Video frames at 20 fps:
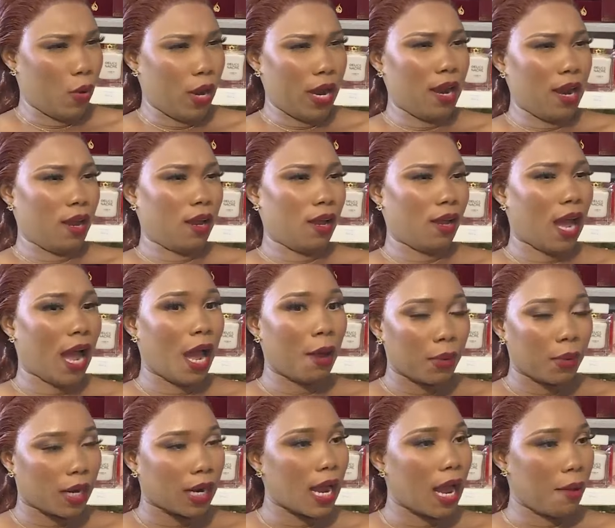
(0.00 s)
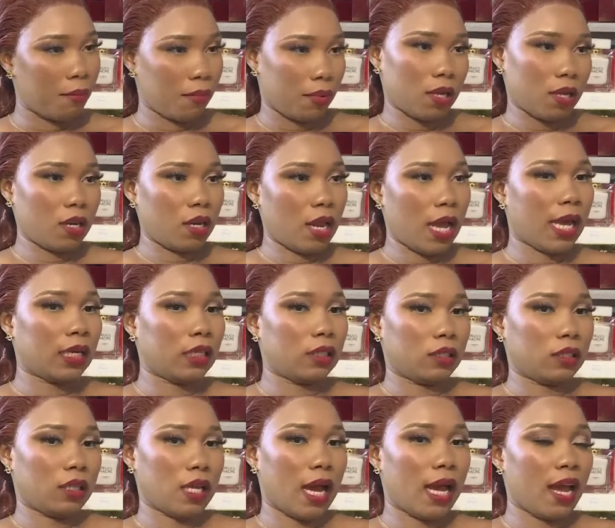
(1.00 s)
Where? I'm a Gambian
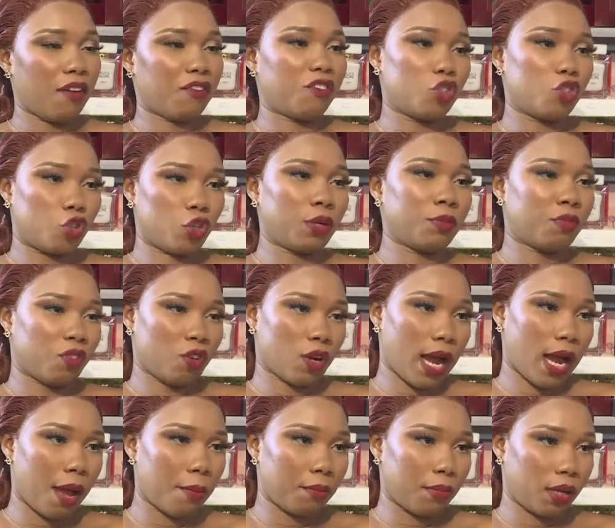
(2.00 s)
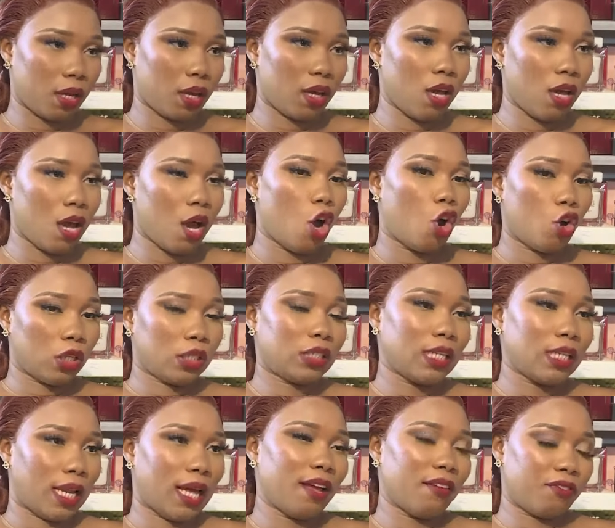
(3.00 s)
and I have a dream for Gambia.
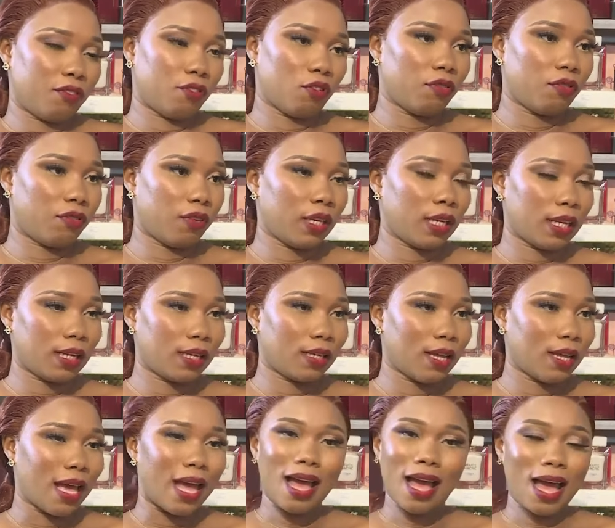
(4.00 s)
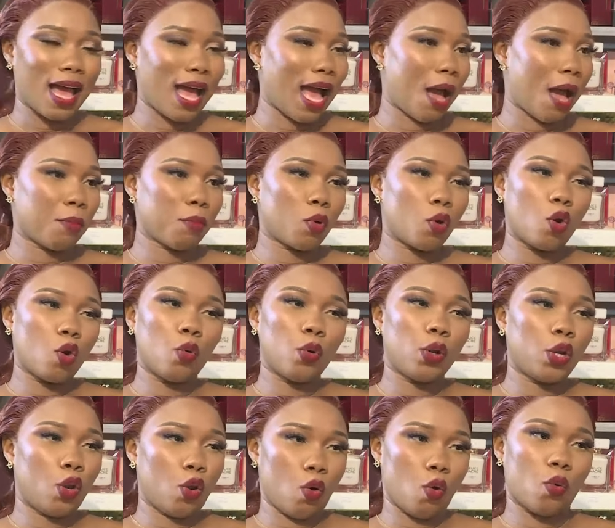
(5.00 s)
Until I fulfill it, I'm
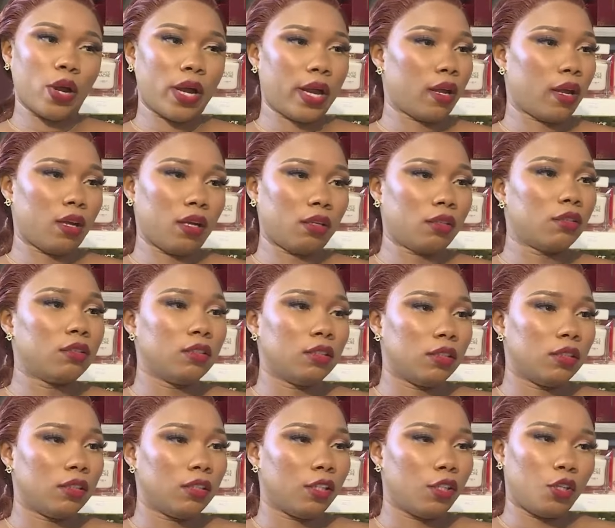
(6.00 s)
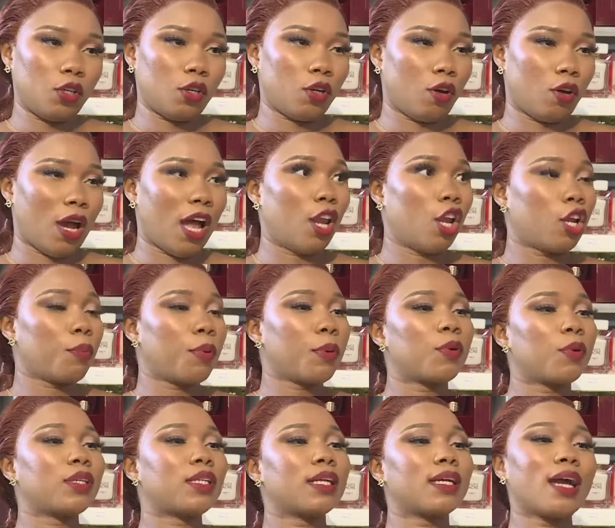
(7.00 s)
going nowhere. You know, a lot of
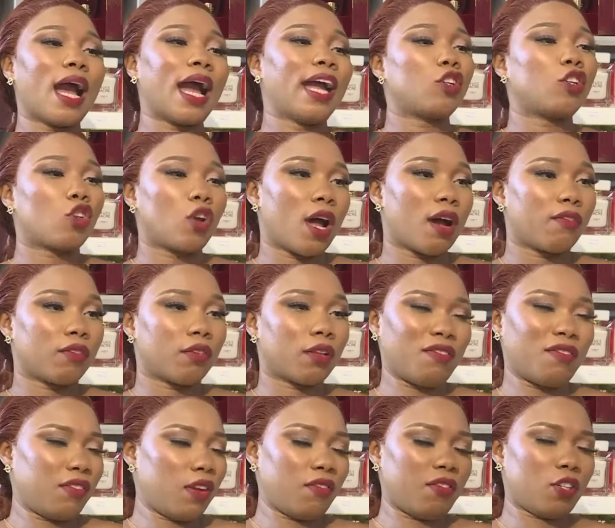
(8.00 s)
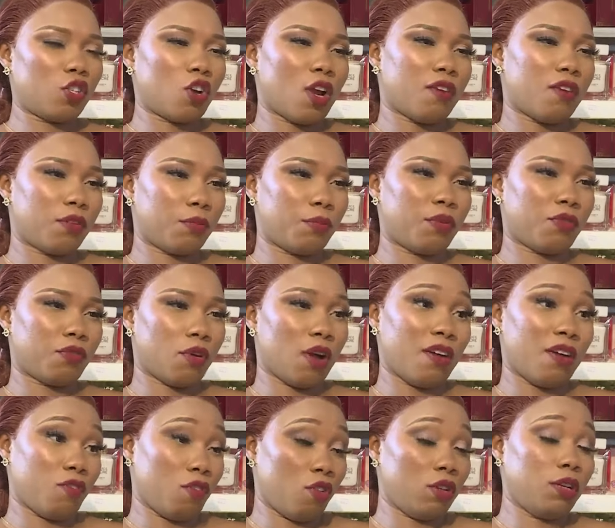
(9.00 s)
people think I travel. I've never traveled
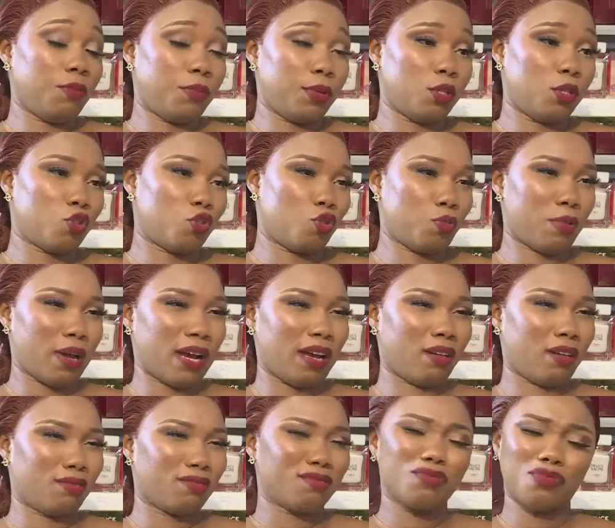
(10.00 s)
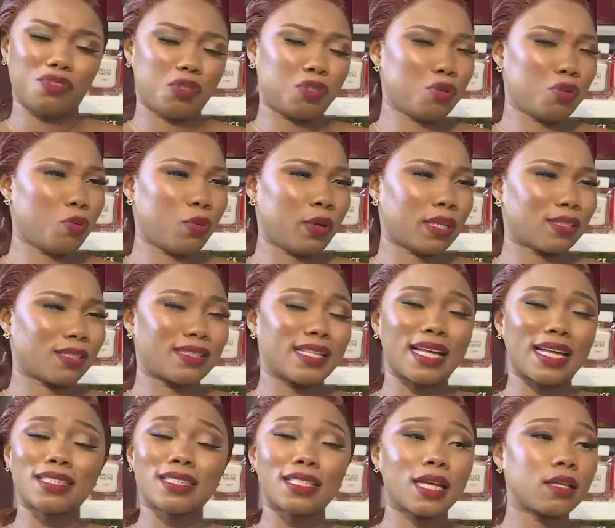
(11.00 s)
before. I've only been to Dubai for two weeks.
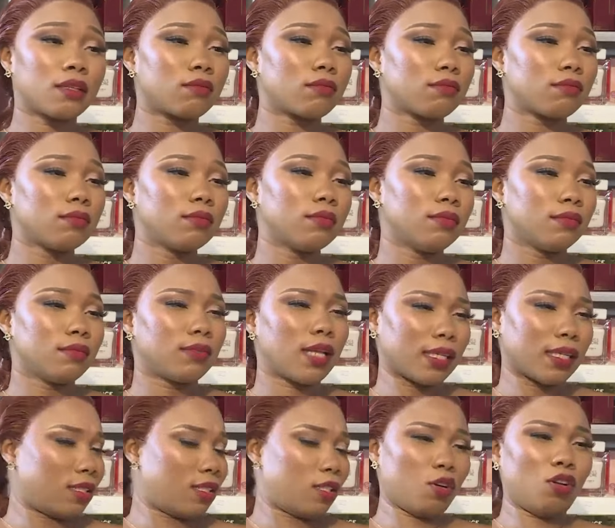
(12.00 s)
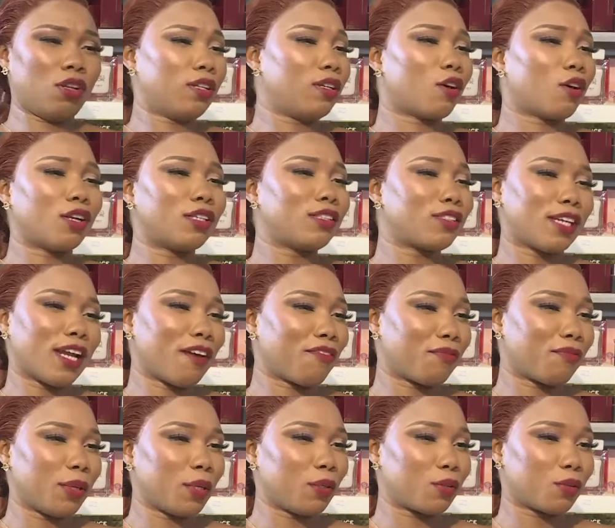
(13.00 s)
That's it. That's the only country
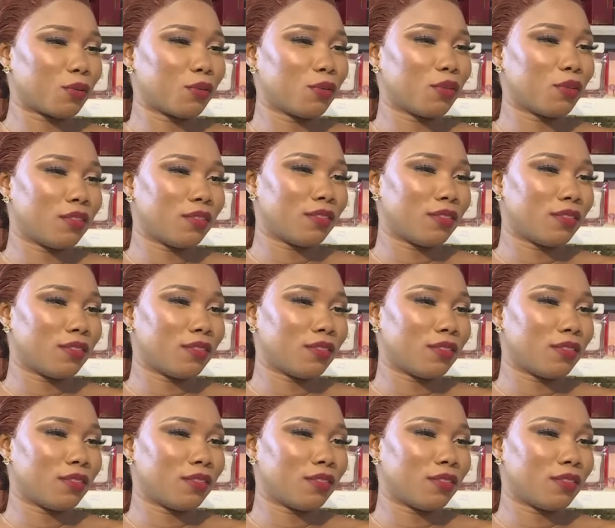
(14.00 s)
I've been to.